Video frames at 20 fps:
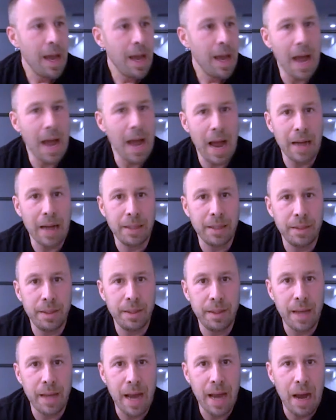
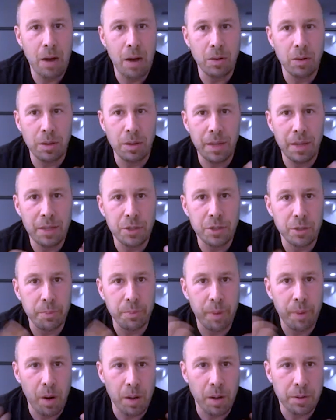acted out lesser
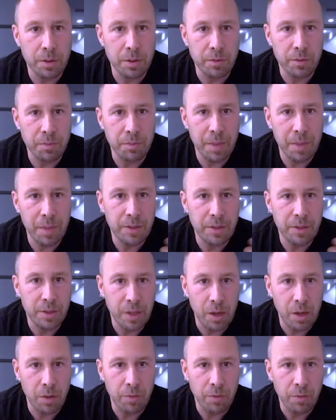parts of
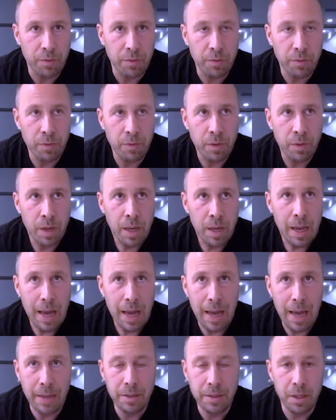myself
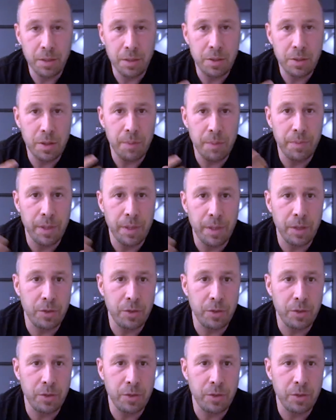and done something